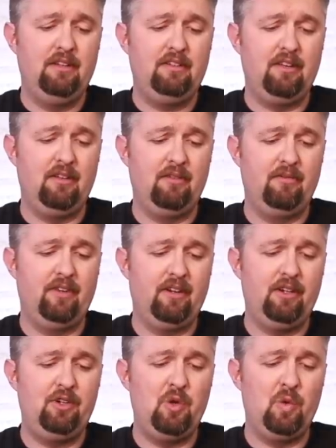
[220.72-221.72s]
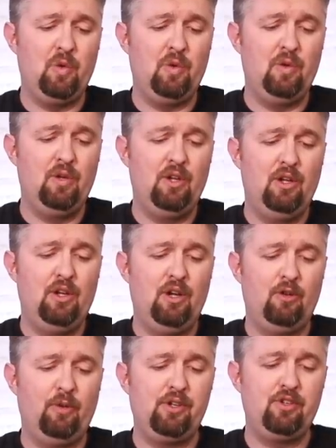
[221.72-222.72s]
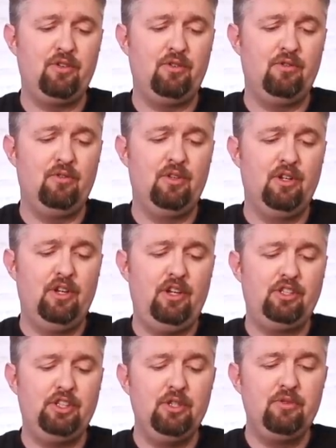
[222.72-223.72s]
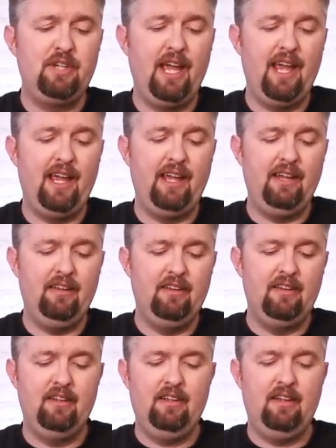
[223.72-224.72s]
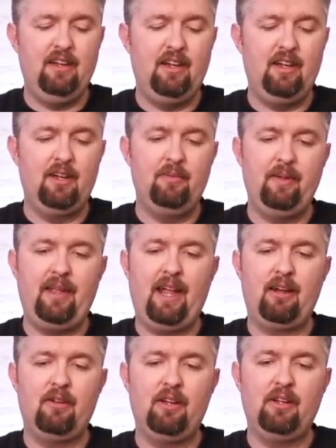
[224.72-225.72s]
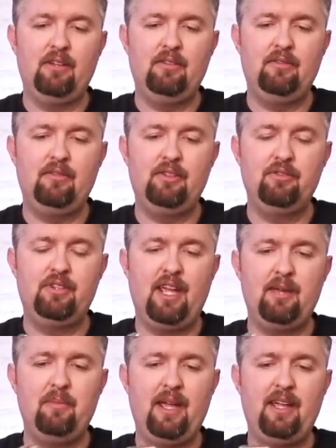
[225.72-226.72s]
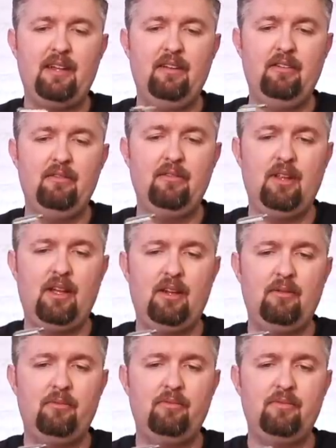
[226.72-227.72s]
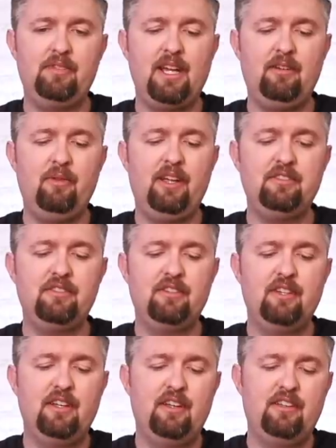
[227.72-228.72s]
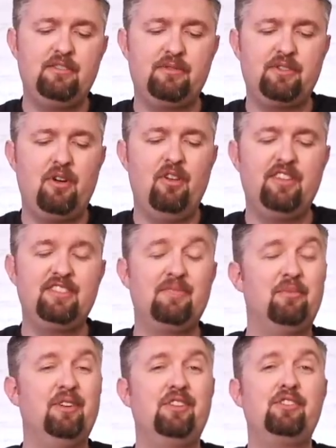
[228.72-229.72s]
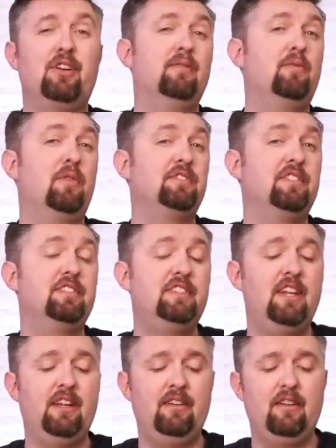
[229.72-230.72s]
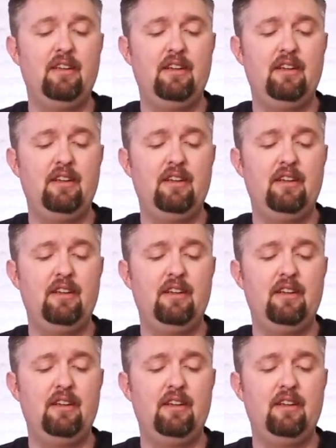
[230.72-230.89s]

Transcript: So very cool, original U K um, era, U K made Uh, tech razor, so we're calling this the British Armed Forces kit.